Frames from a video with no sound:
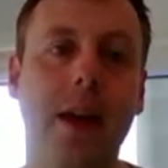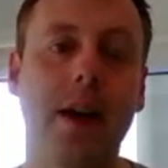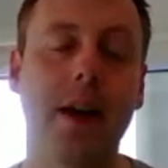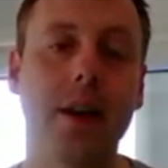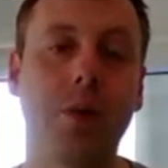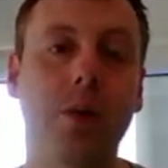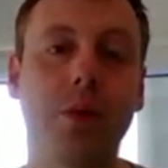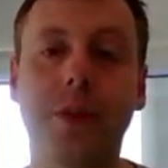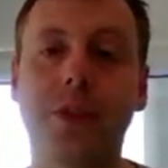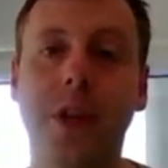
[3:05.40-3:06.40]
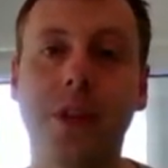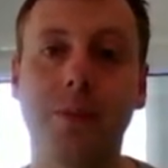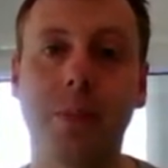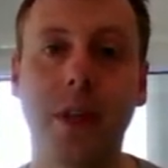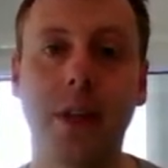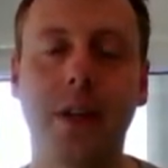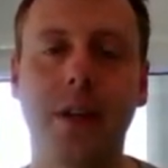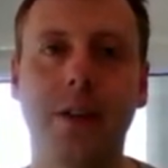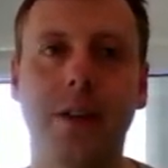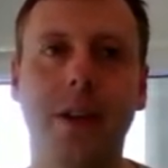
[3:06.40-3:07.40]
Now, what could these sounds be?
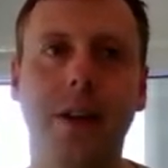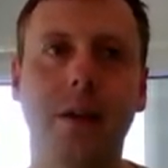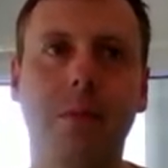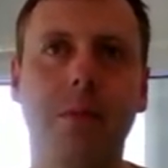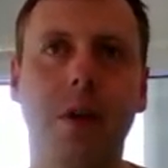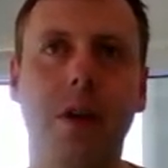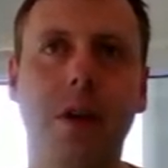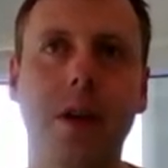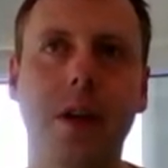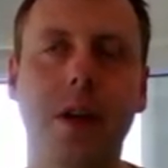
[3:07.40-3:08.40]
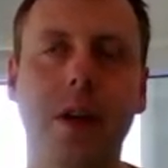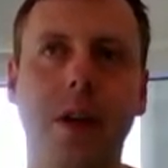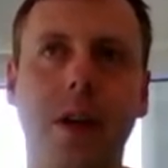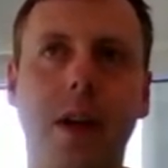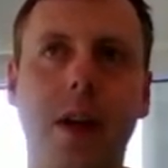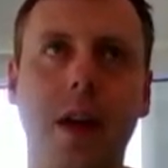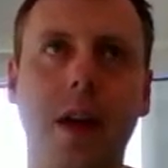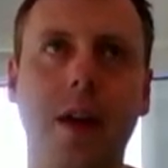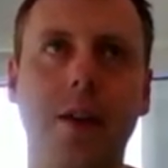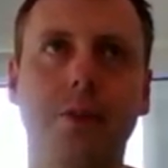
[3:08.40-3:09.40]
Now, I
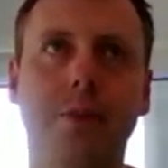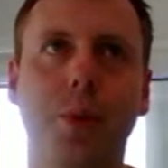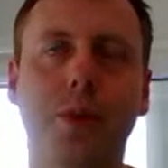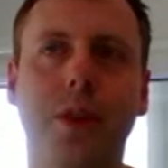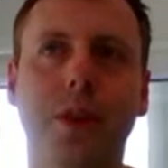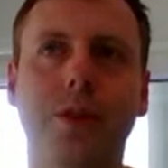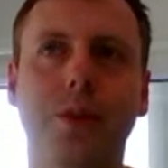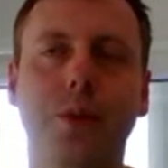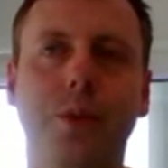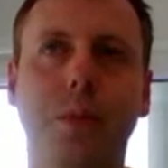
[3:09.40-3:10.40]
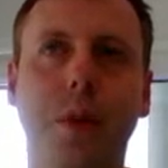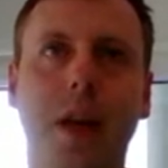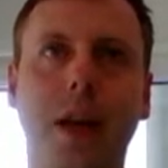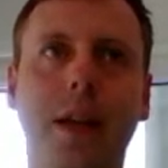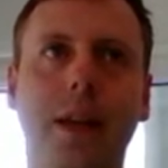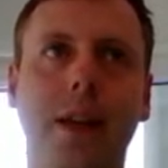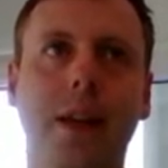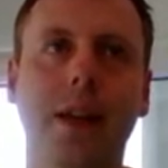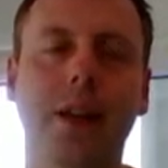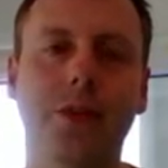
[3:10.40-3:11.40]
have built it to play
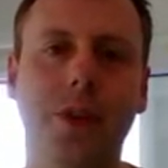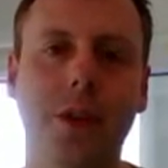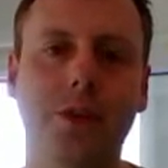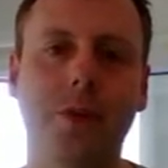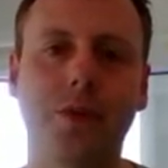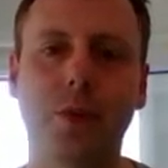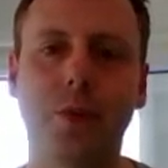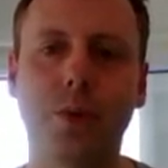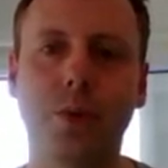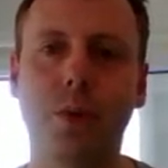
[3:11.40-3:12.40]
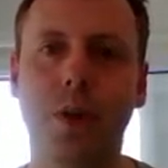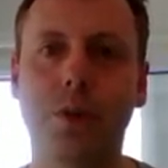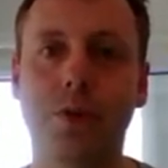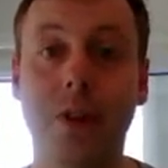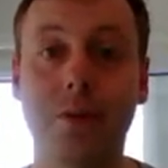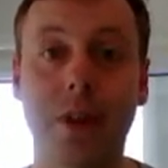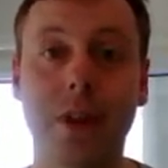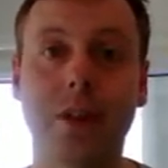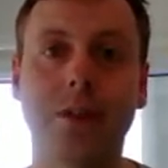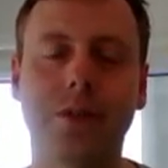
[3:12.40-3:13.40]
sounds I've recorded while
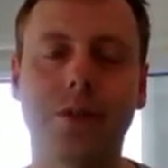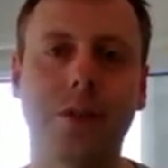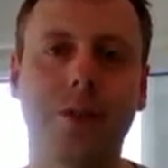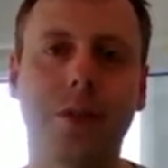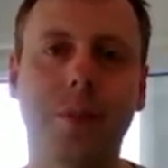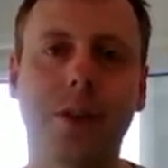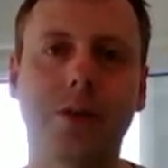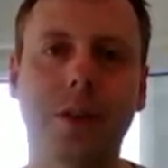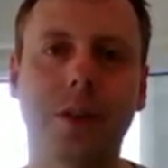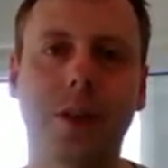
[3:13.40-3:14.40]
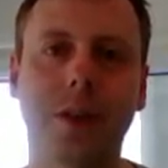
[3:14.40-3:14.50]
travelling, just on a very basic,